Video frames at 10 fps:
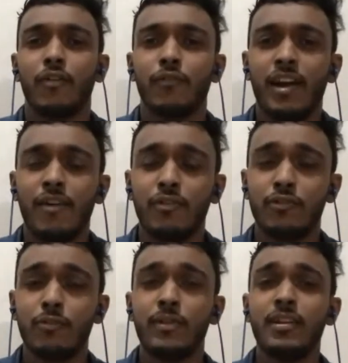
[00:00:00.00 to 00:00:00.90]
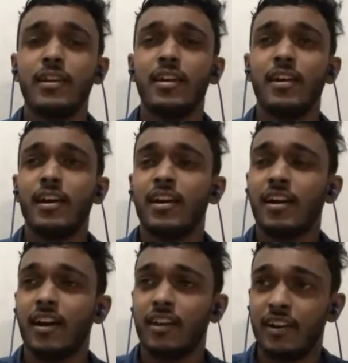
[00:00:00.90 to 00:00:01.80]
we have to be
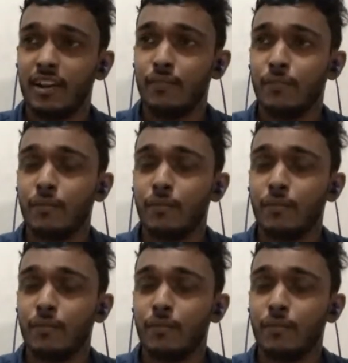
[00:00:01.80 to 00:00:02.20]
ready